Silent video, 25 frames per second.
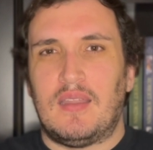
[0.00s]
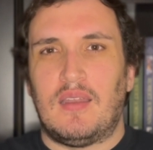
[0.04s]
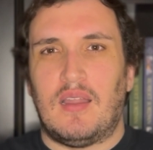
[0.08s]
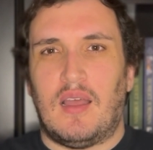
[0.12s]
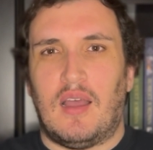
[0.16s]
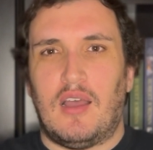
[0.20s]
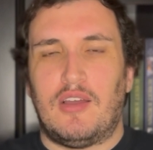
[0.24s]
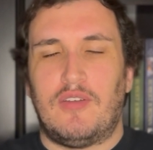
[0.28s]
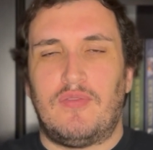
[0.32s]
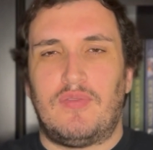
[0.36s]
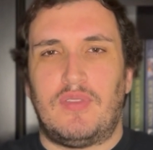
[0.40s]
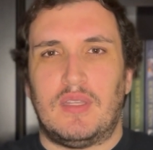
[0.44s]

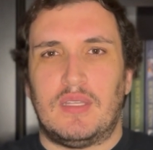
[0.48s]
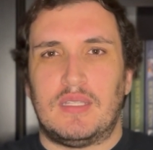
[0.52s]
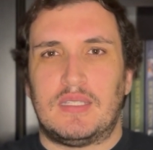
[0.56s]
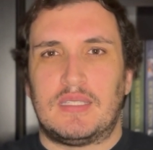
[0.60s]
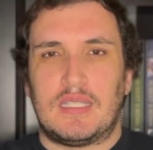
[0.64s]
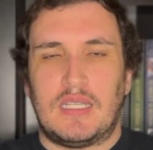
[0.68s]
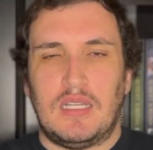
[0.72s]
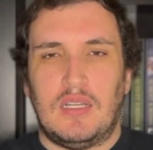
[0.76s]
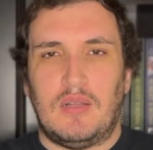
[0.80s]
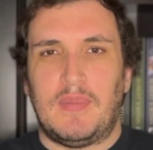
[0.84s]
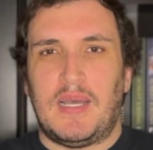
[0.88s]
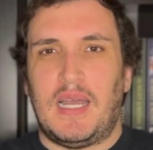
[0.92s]
of the
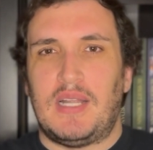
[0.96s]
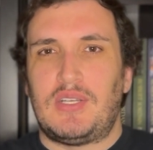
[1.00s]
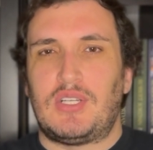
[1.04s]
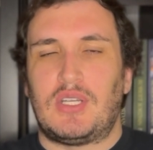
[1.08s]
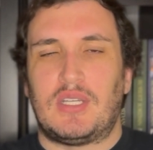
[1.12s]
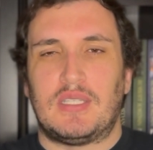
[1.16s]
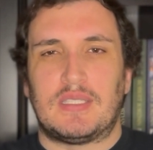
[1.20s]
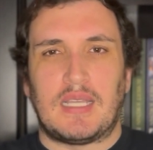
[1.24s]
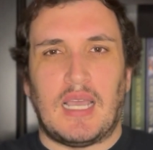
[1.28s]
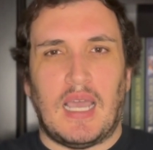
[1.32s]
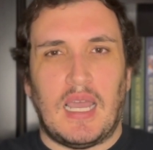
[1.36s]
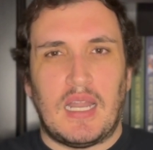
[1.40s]
skill magic
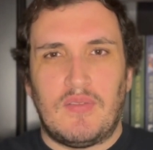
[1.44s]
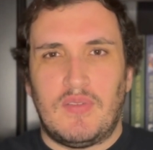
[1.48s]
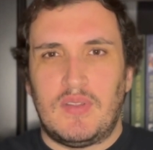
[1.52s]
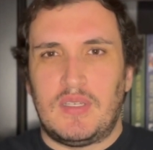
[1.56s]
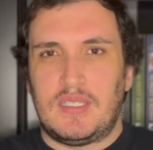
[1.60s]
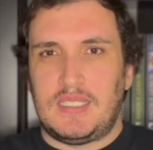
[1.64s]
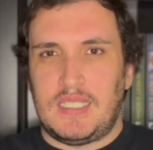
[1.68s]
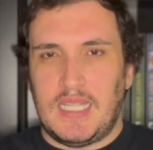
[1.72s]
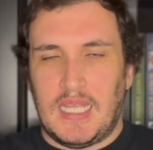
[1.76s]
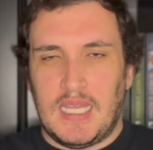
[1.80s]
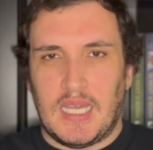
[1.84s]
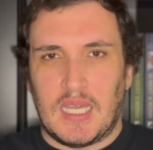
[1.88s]
is kind of a
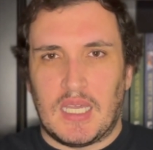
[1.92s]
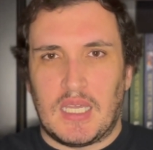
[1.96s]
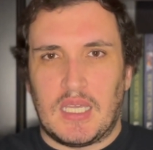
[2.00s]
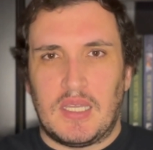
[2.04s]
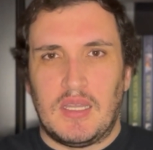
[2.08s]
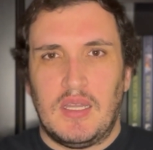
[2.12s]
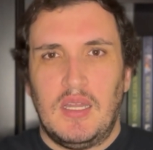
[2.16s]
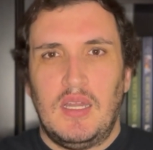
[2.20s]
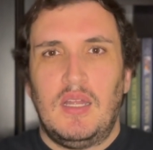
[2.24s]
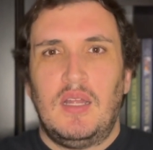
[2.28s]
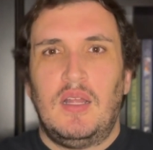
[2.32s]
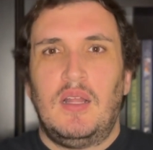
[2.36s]
dick,
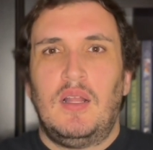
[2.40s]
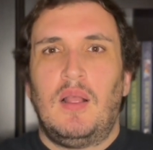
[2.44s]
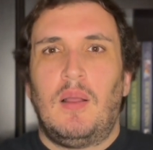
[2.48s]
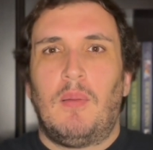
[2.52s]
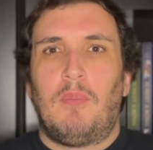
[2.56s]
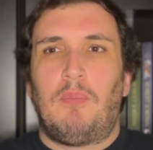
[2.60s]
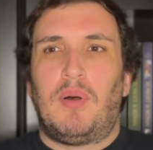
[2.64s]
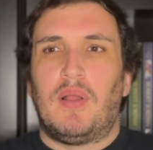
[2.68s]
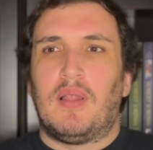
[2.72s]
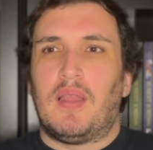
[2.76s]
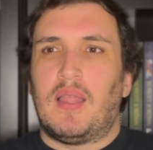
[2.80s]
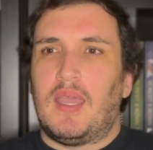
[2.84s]

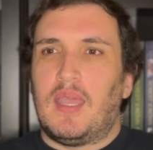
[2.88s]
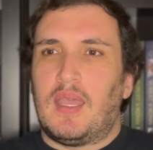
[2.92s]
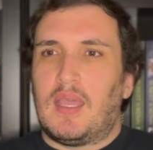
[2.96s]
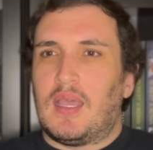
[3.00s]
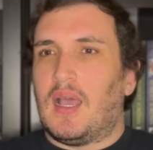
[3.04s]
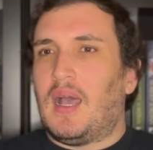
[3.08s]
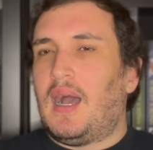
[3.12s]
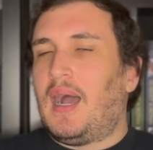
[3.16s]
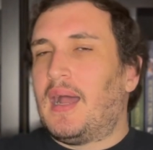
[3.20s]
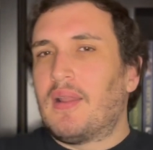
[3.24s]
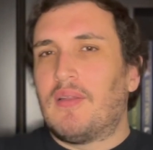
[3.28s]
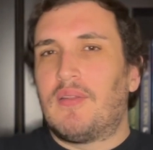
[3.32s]
but like,
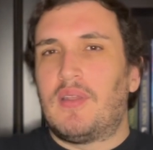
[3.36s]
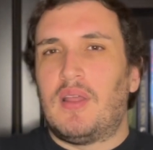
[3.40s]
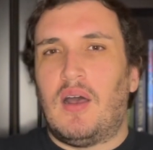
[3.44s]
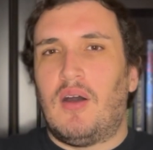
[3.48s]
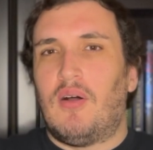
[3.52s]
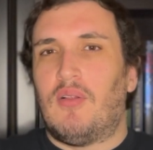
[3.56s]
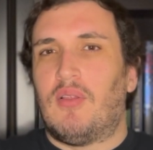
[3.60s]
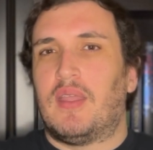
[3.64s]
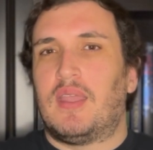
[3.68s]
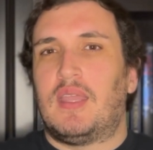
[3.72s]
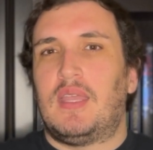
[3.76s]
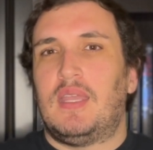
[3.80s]
I don't know,
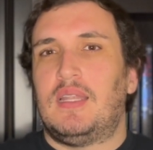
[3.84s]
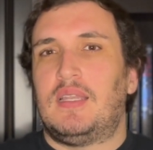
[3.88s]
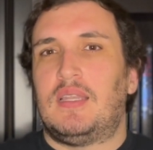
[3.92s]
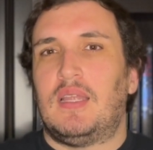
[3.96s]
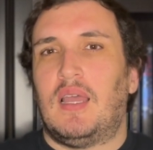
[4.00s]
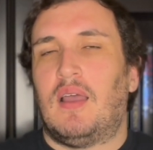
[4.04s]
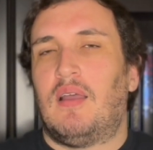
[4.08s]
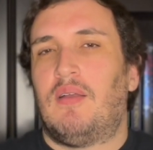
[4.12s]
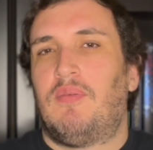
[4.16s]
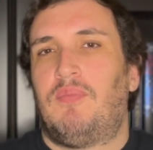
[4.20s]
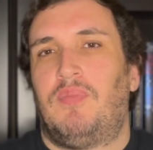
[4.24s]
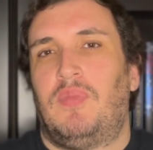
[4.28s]
like it
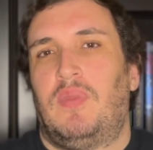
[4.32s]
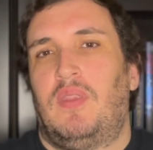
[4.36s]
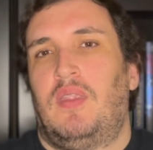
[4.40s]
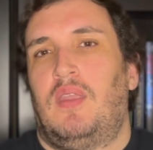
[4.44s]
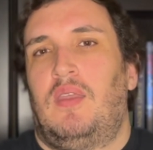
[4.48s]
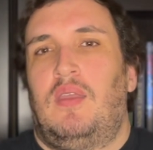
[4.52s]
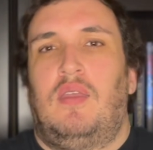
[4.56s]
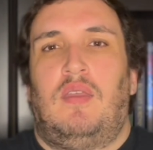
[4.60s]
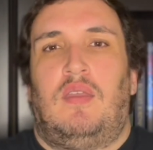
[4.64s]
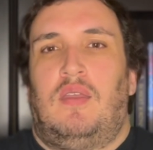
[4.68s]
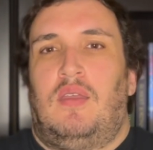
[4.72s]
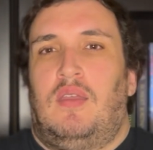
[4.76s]

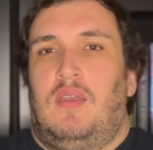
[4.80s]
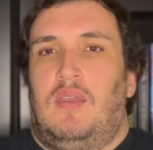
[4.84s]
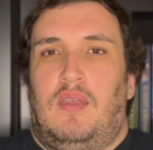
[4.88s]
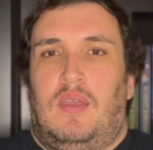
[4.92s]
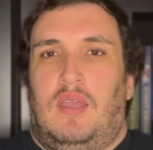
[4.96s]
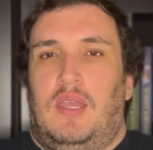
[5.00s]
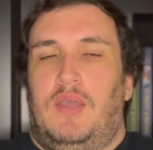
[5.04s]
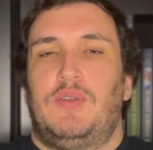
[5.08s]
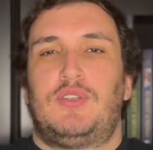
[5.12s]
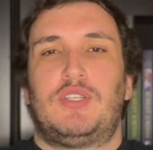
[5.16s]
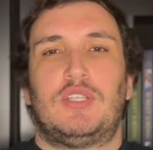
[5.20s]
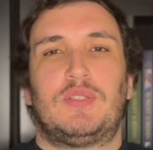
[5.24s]

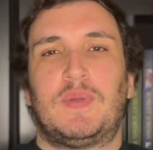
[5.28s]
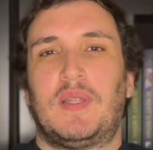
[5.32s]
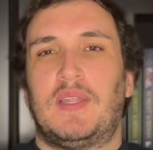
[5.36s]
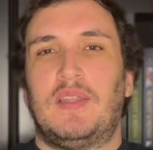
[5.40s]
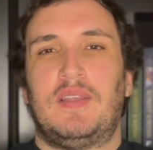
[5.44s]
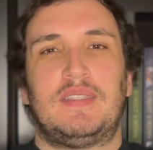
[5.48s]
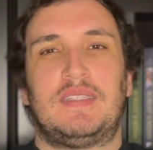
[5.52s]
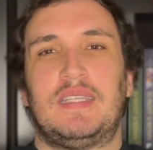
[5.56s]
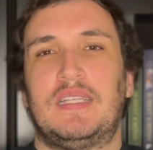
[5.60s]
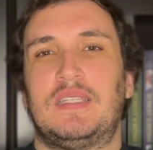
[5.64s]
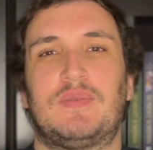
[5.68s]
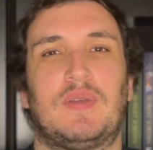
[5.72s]
was just one of
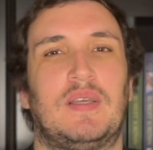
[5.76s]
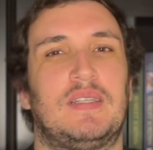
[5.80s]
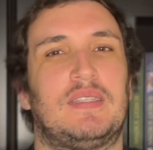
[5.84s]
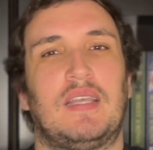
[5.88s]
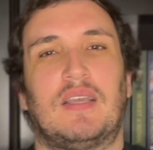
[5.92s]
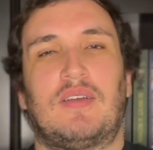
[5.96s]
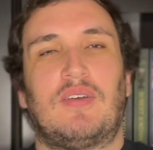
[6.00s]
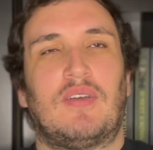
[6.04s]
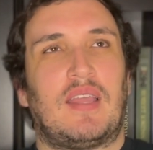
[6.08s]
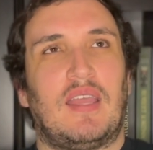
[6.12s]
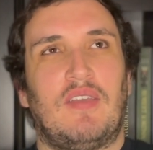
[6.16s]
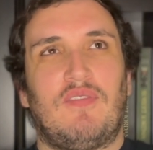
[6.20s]
those things where it's like,
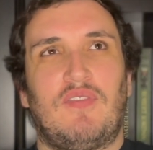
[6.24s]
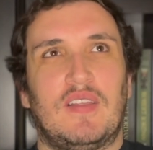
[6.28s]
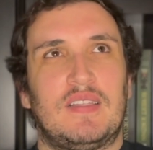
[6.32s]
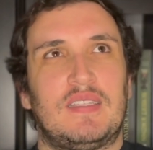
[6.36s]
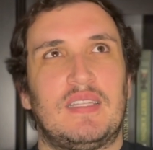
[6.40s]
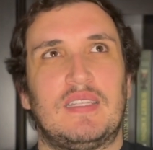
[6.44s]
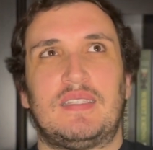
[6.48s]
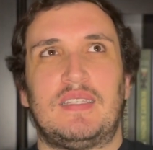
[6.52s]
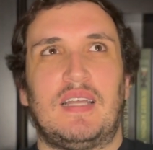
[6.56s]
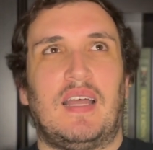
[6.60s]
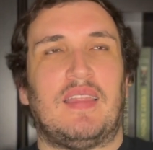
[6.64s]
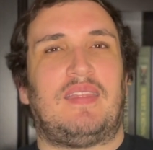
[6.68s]
okay, Fitz,
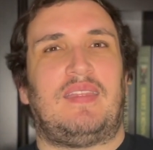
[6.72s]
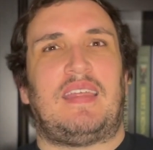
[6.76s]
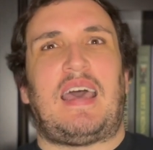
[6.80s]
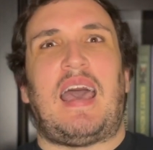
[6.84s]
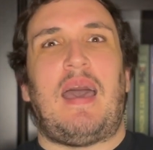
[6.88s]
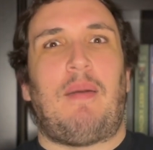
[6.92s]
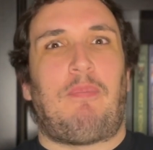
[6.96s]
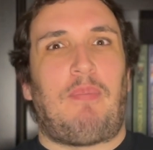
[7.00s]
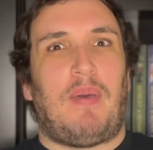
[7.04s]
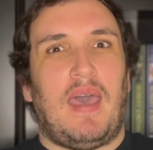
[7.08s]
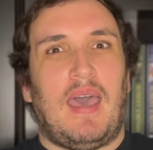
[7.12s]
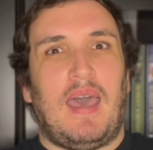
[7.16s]
it's not
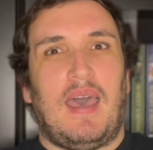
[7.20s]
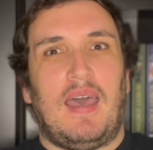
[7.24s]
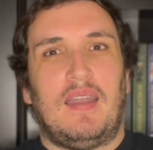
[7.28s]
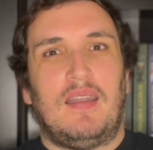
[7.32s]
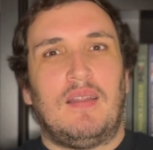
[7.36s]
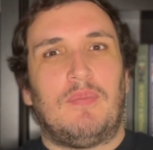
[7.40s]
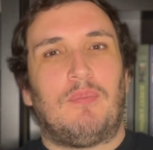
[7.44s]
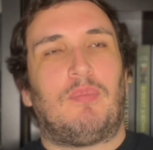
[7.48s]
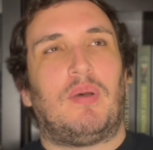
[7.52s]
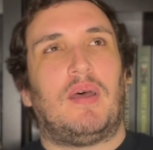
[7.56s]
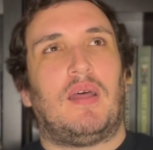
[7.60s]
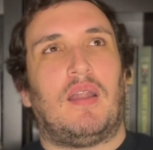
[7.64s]
that
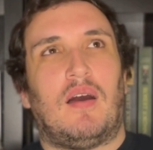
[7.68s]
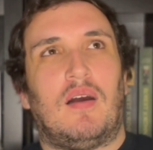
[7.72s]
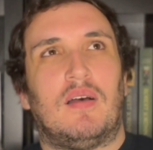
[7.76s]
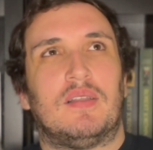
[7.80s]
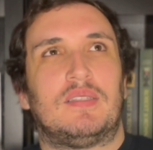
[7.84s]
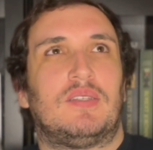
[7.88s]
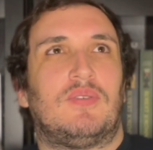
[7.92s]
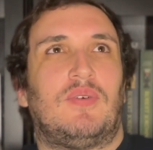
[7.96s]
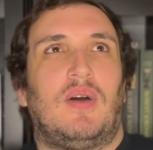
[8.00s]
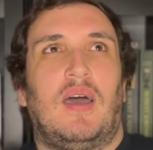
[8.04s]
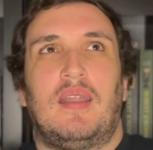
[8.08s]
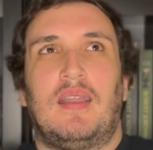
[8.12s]
bad, but
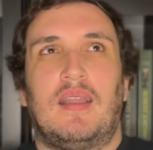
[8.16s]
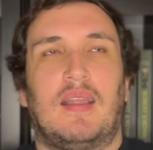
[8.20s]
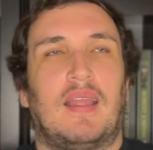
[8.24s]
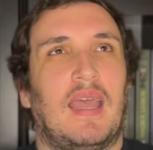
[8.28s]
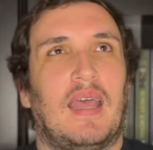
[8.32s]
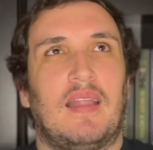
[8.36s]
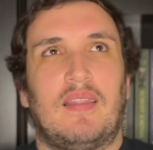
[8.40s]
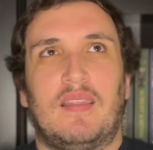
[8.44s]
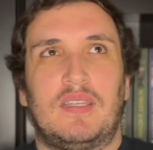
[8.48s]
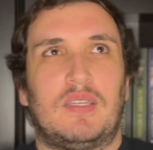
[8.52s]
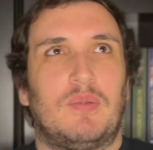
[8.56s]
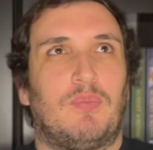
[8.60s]
also I
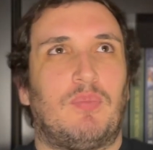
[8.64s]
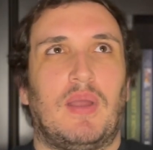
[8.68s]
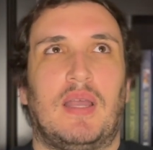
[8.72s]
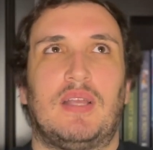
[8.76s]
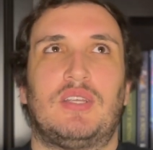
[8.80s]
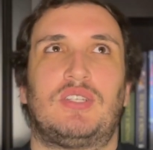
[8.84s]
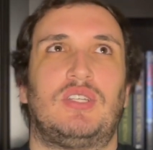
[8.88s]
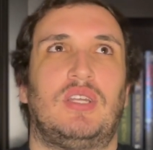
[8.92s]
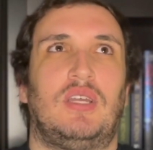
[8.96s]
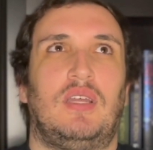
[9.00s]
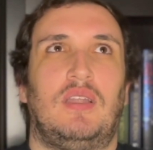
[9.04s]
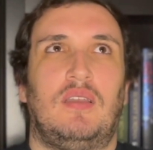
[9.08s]
get the
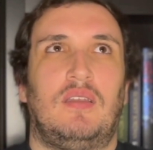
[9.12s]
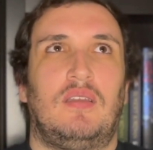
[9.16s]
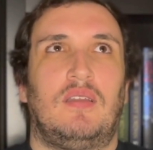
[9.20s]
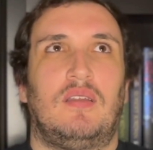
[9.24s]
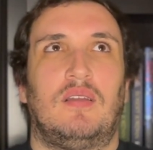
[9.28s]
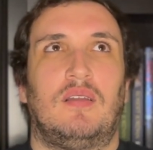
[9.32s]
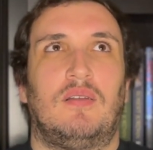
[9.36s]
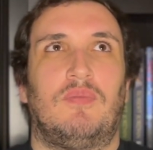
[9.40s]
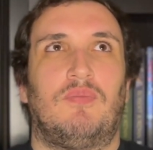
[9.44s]
depression.